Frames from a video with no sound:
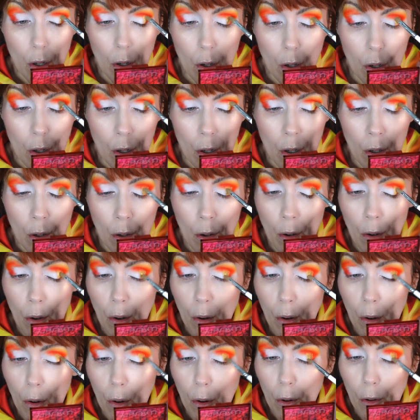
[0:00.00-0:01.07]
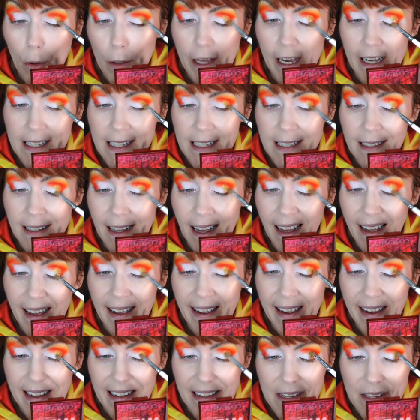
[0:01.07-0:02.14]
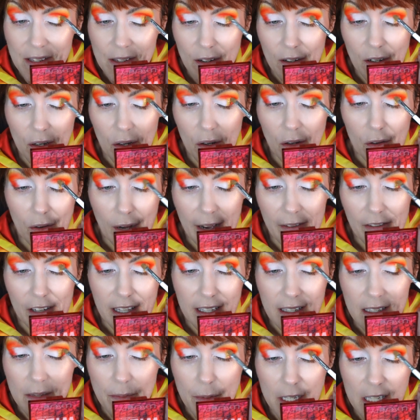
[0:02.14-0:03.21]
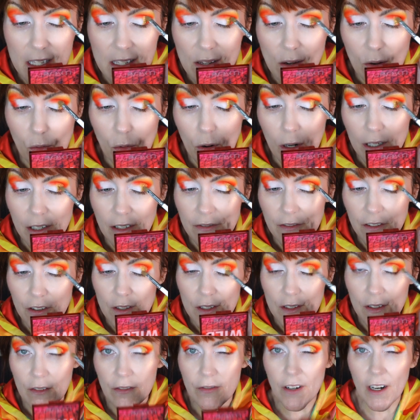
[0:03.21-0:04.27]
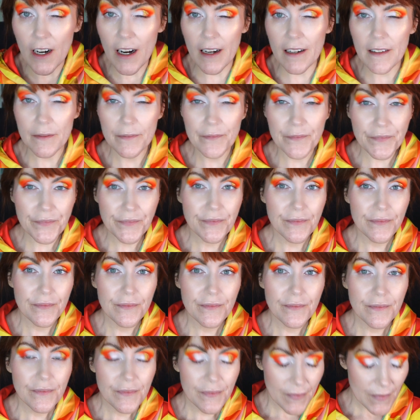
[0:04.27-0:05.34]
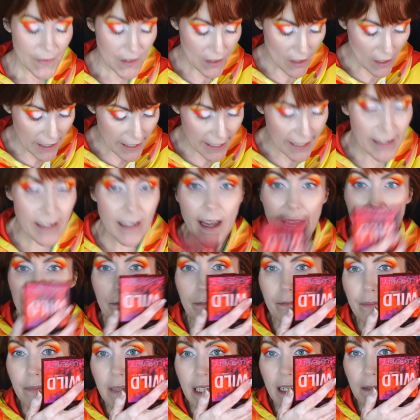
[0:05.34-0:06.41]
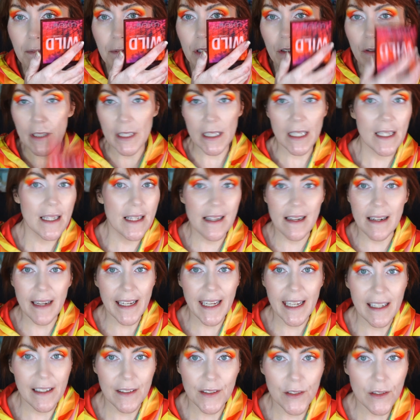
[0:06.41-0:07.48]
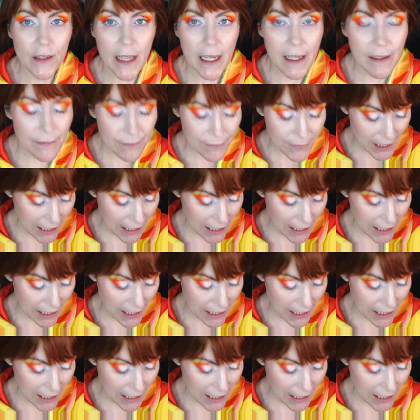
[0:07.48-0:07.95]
Oh, that's nice. Oh, everything's been so wonderful so far. Sorry, I, I keep doing this and I can't do that.